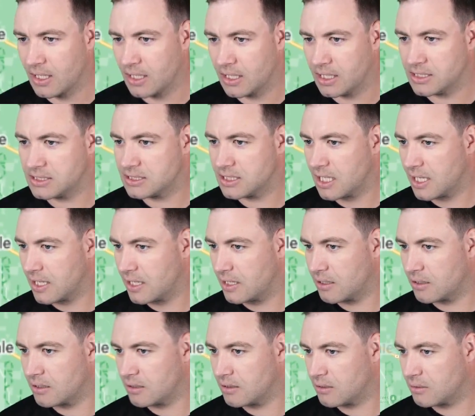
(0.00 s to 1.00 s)
let's
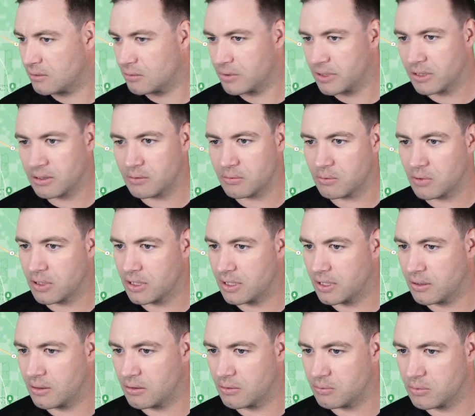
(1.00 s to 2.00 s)
say we want
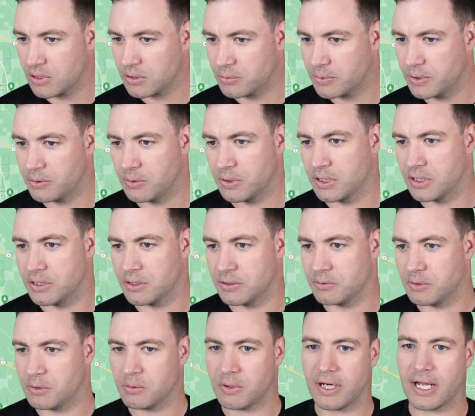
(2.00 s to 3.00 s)
to, what do we want to do?
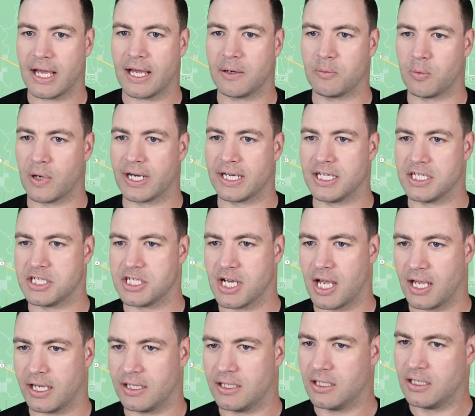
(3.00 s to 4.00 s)
We want to add one in
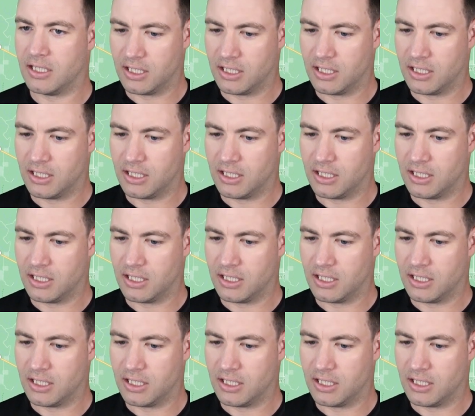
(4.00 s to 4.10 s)
J.